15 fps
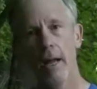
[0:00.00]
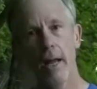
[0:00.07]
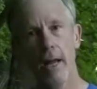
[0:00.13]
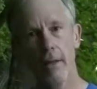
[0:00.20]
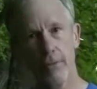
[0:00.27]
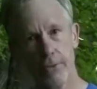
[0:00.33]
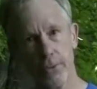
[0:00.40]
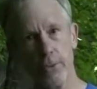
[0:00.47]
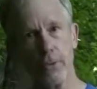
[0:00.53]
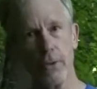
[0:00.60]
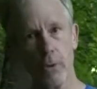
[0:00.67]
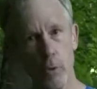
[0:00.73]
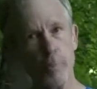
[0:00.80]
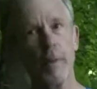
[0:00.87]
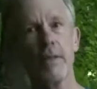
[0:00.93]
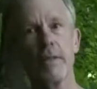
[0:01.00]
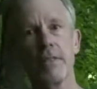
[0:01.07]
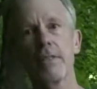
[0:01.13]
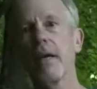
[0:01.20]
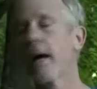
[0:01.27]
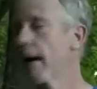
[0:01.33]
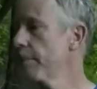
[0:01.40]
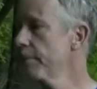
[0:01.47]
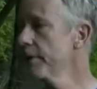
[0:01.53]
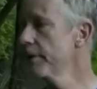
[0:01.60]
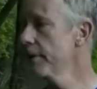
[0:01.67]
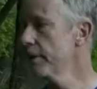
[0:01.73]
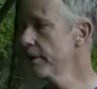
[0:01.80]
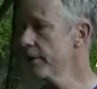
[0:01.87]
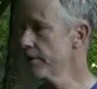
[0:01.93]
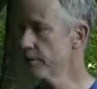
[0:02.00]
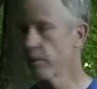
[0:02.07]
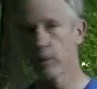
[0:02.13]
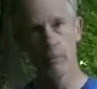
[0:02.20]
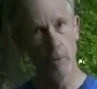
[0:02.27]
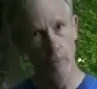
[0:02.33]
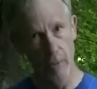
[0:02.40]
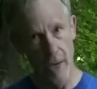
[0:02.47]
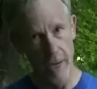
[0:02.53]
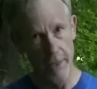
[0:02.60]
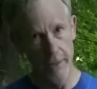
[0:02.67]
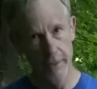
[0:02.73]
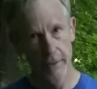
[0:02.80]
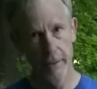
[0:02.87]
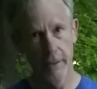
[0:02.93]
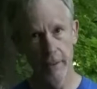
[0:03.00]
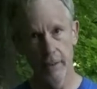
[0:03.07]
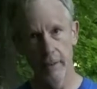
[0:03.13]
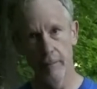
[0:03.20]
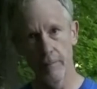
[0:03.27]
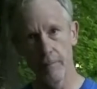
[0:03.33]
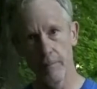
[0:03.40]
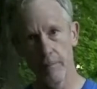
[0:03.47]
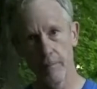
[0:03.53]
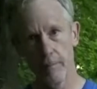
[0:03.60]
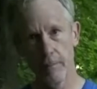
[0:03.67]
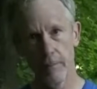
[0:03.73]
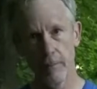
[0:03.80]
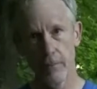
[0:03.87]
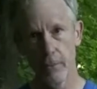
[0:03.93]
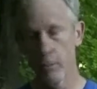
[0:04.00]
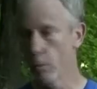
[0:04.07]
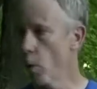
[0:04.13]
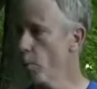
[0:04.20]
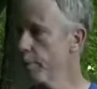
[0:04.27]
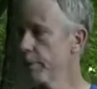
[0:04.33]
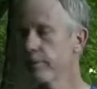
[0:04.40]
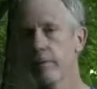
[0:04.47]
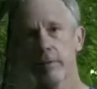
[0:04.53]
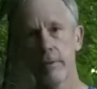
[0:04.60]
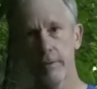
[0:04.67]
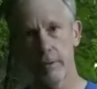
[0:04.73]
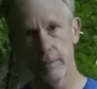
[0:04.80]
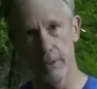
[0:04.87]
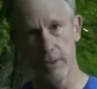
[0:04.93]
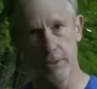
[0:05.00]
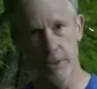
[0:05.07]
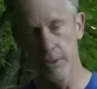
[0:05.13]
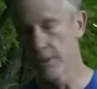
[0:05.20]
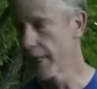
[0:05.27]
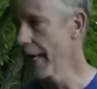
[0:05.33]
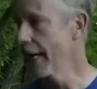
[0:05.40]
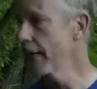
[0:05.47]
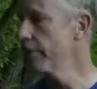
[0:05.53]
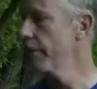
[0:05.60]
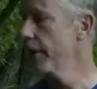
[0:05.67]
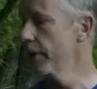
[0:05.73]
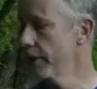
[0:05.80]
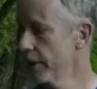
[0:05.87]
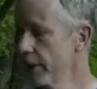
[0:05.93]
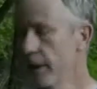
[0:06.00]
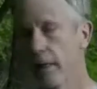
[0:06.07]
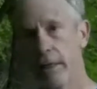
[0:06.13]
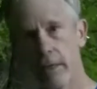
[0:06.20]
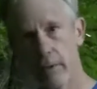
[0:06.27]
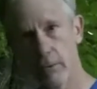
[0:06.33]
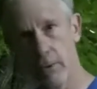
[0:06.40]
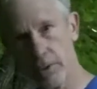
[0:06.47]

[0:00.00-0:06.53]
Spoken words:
And through the loop on this cap is where we'll run the rope to be used as a handrail. Now, of